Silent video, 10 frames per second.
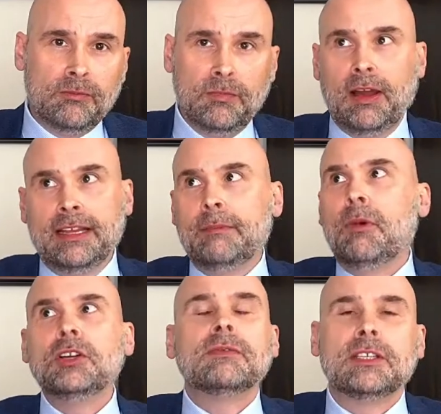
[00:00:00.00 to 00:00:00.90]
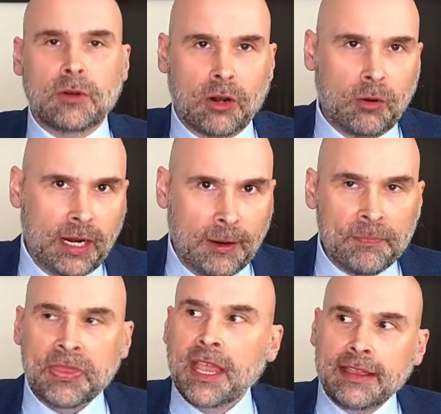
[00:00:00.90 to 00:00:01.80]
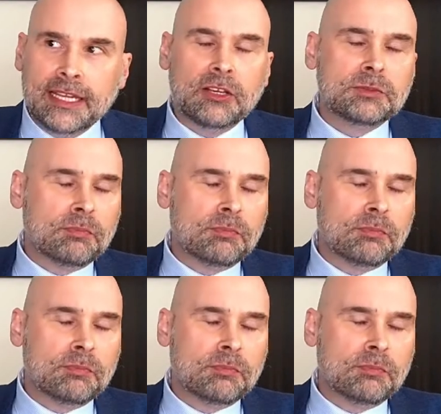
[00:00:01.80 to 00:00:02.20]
I think most of us are aware that there's